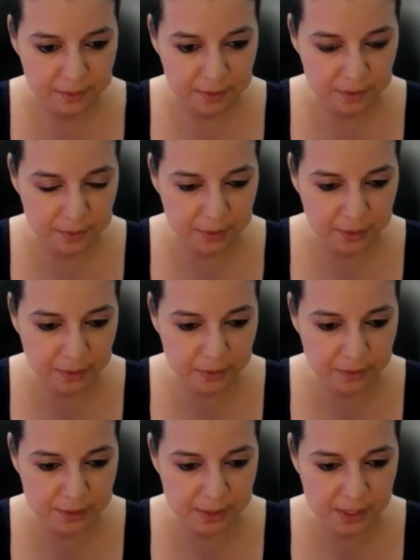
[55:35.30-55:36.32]
There we go.
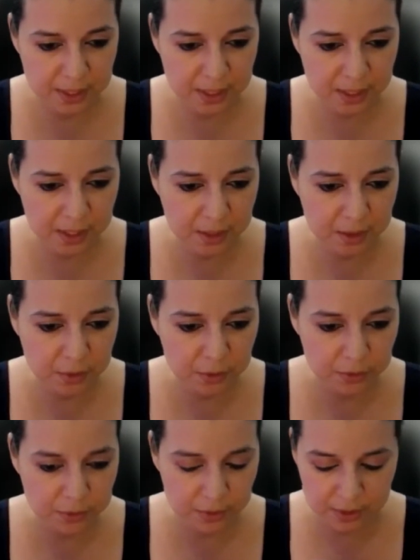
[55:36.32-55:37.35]
design
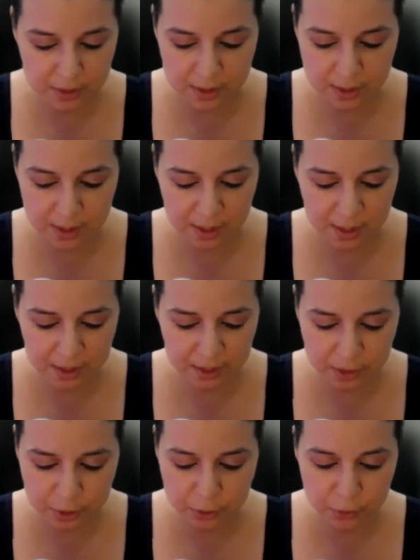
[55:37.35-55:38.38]
your
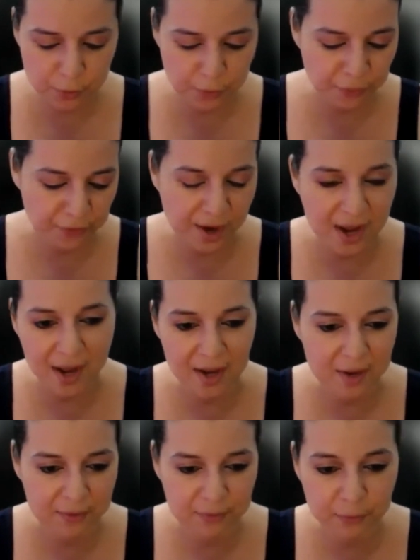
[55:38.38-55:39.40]
nine to
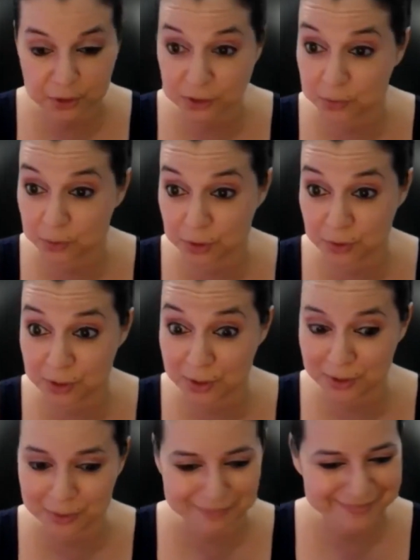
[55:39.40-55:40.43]
five, which is what you can
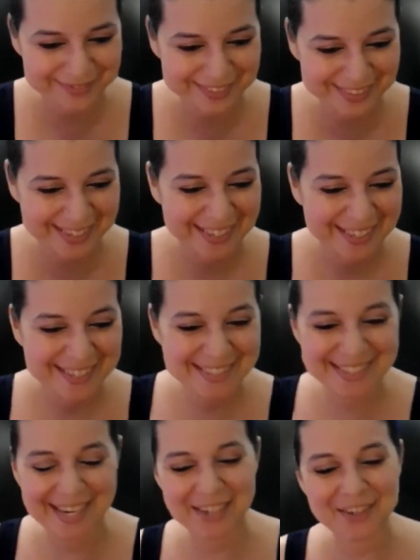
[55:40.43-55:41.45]
do.
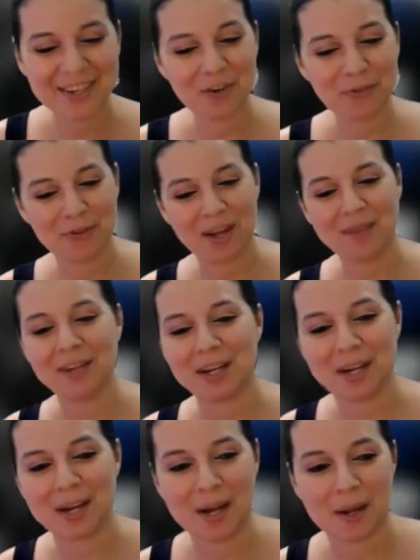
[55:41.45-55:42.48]
design your nine to five dot
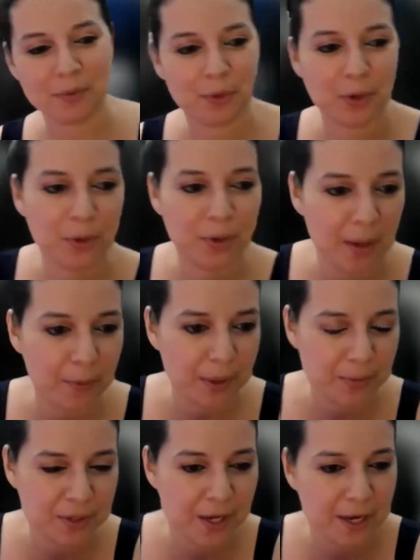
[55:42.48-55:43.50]
com. You want to go to that
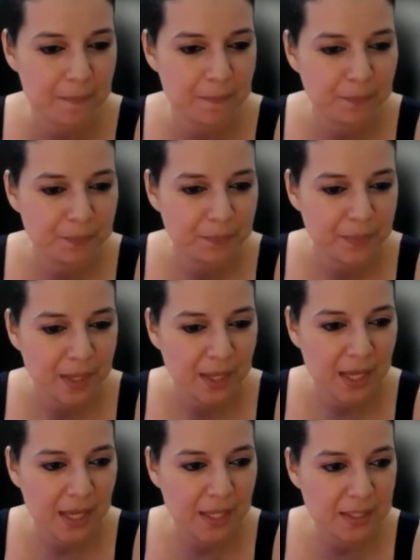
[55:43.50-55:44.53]
website
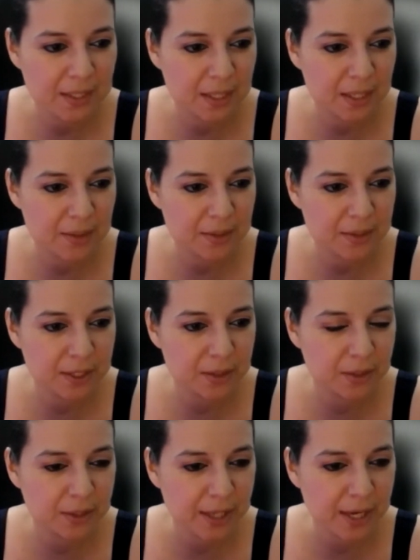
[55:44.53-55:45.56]
and uh, take a
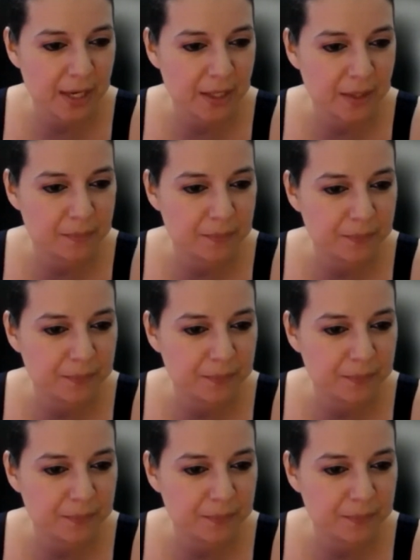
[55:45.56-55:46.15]
look at it.